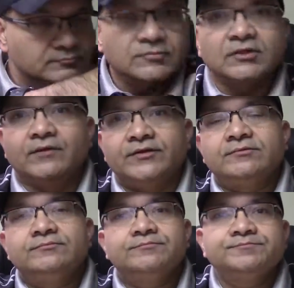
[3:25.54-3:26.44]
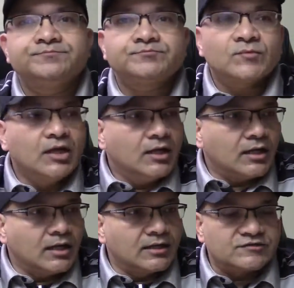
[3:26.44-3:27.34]
Love it.
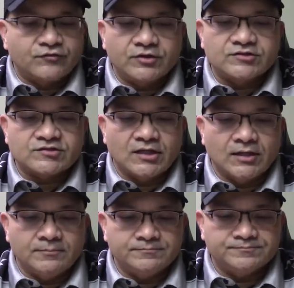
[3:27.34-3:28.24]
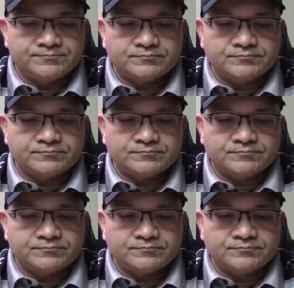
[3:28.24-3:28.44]
As far as the